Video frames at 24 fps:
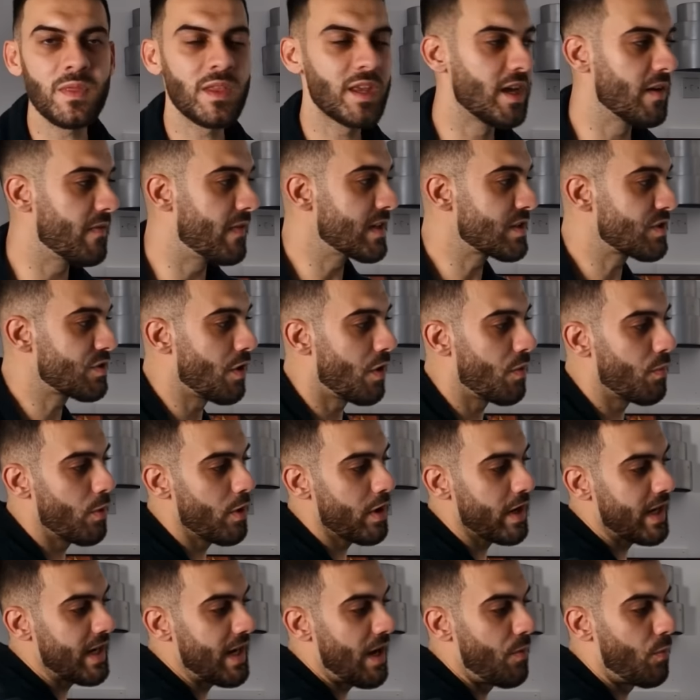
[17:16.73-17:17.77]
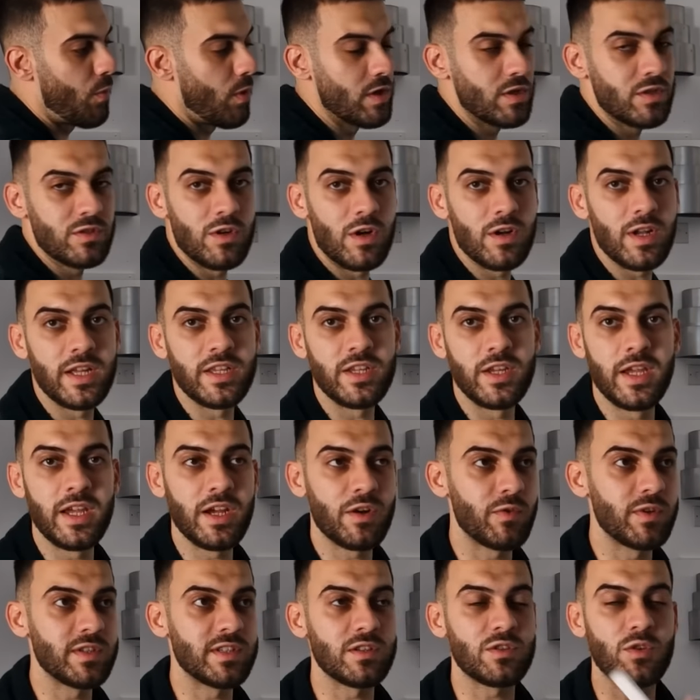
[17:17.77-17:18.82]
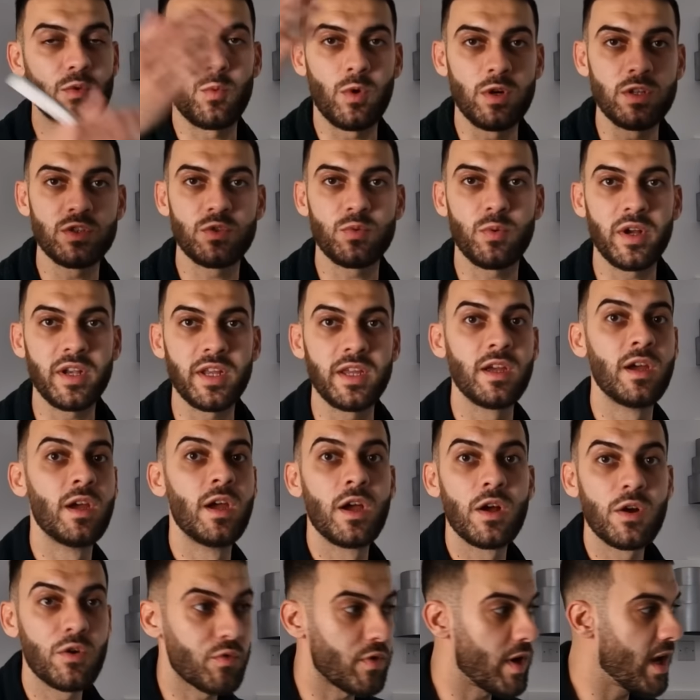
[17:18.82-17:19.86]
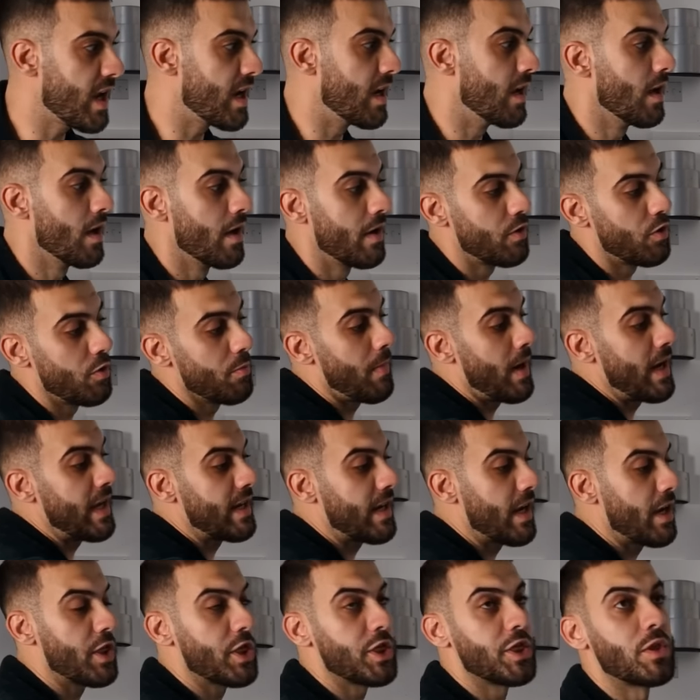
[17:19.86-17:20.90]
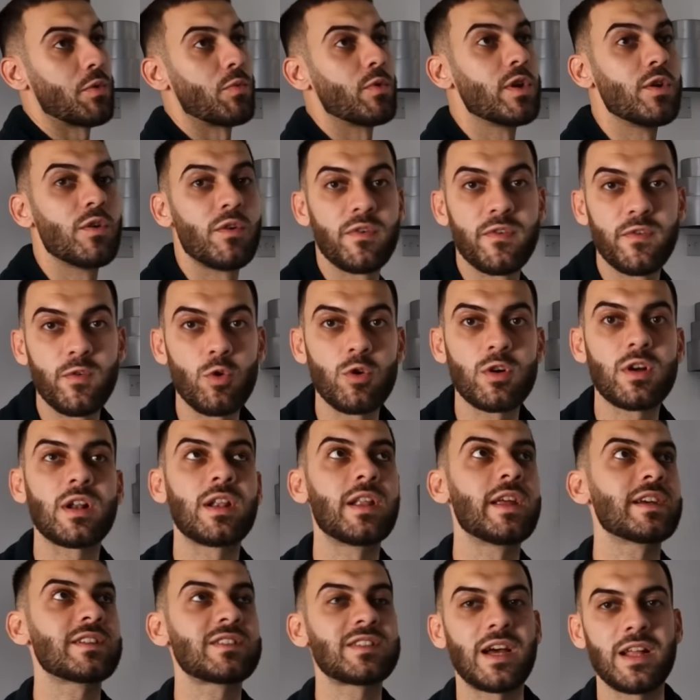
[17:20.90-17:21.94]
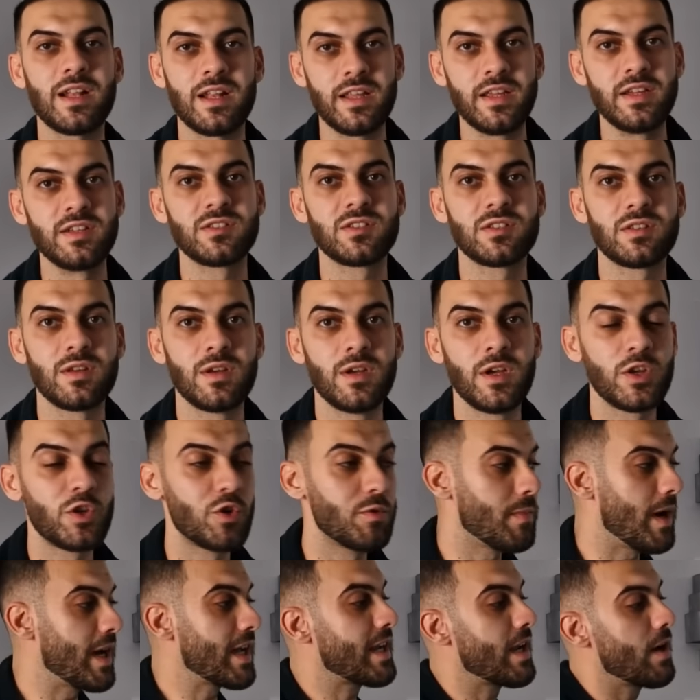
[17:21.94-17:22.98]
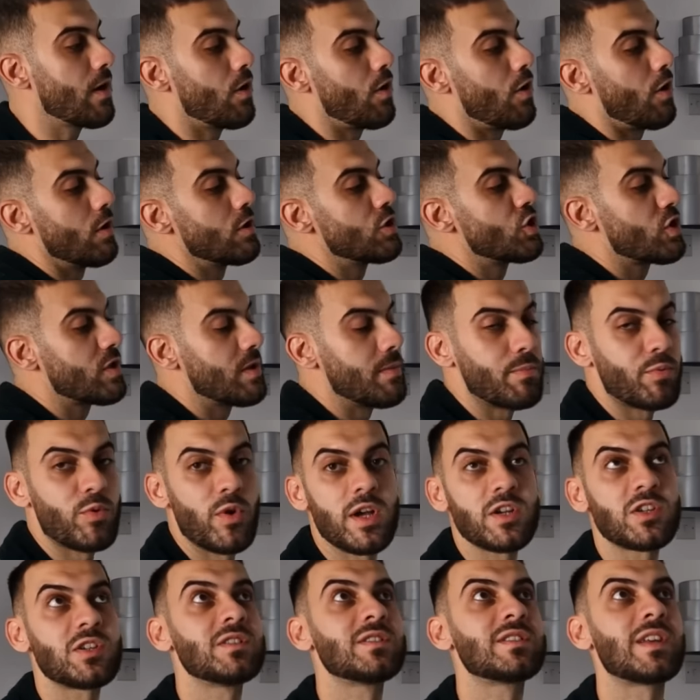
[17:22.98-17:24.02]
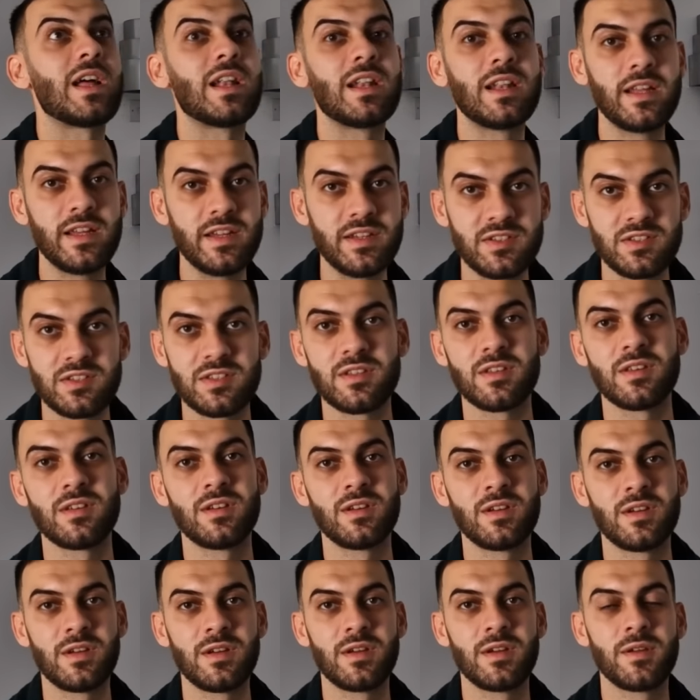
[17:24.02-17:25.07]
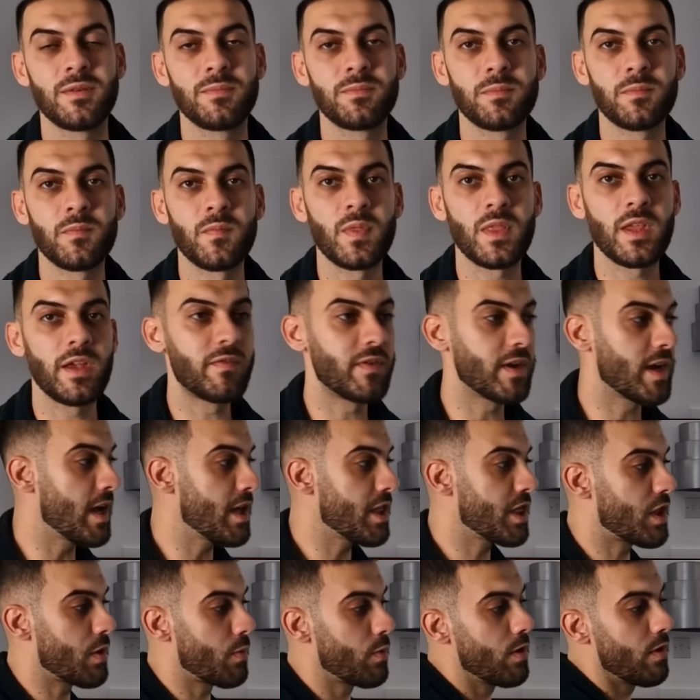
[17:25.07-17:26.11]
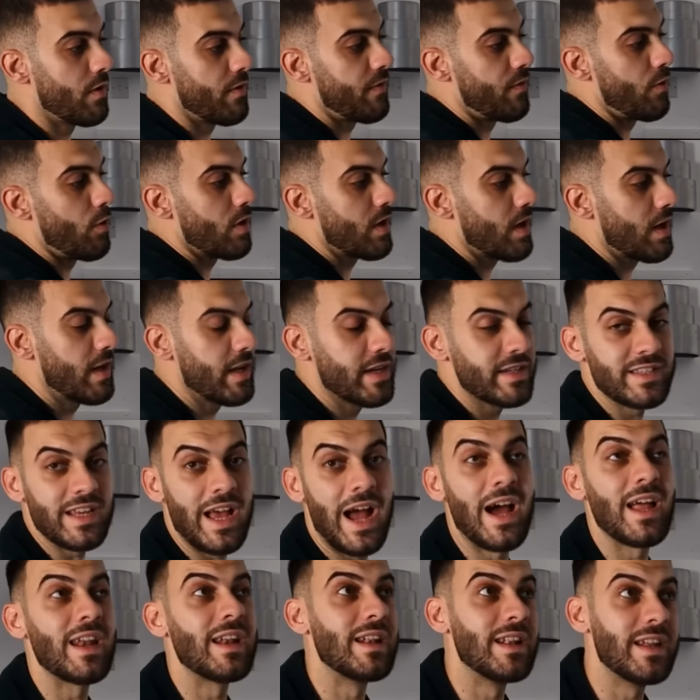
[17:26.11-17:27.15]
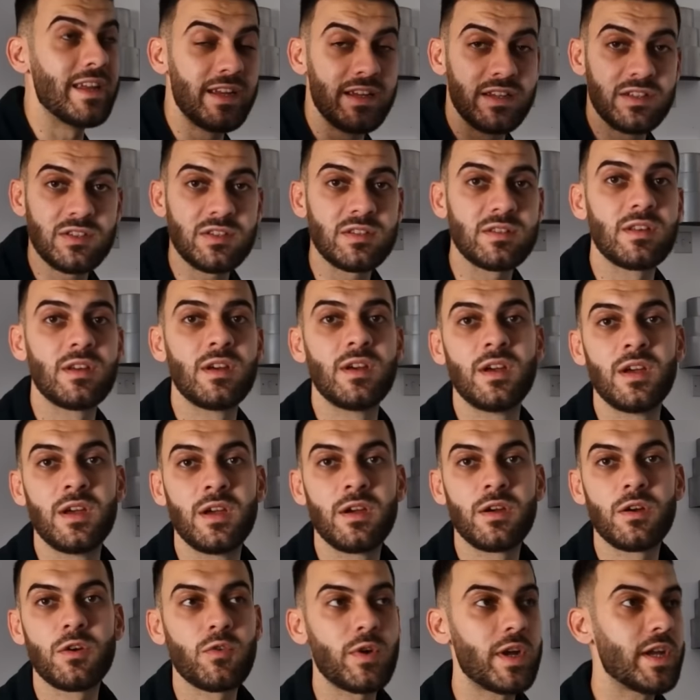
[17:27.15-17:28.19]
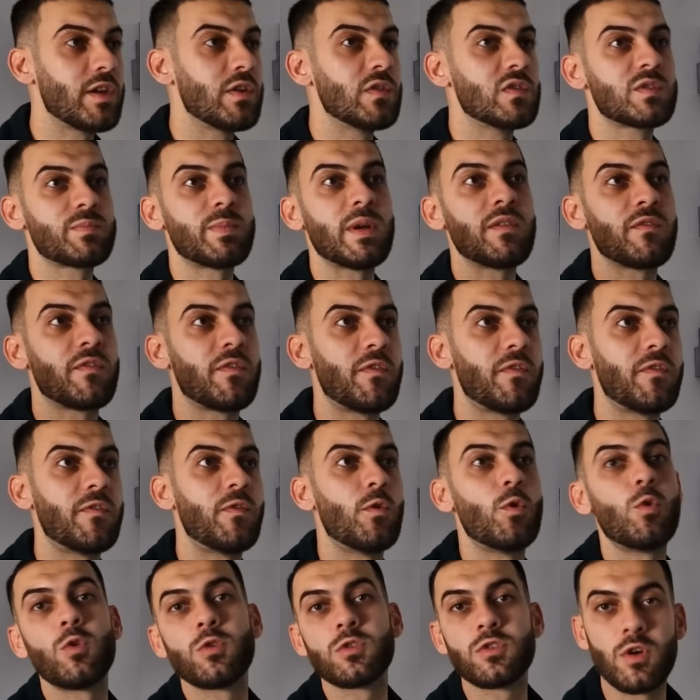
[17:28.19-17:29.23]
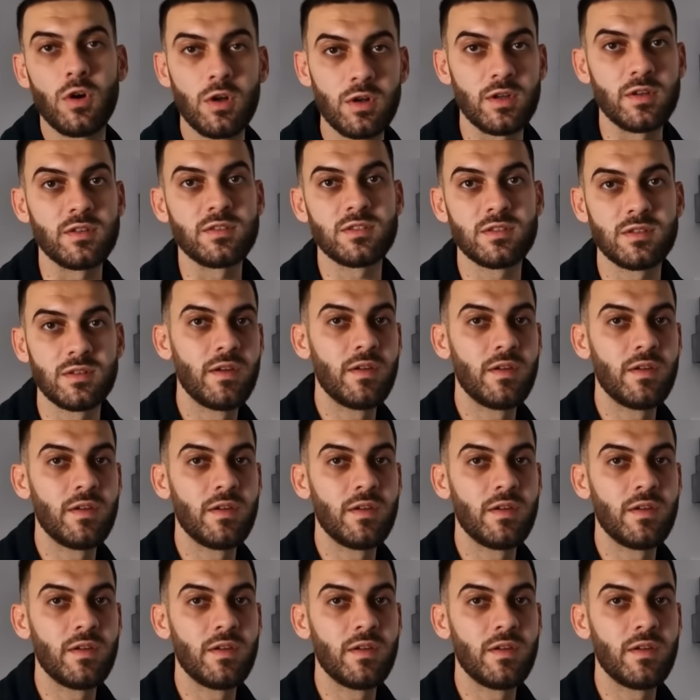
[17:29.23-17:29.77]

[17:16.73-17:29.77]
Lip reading: If it's not working at $1 and you increase it to 120, great. You might get 3 or 4 clicks at least. You might get 100 impressions at least. If you get 3 or 4 clicks at least, great. You spent $4.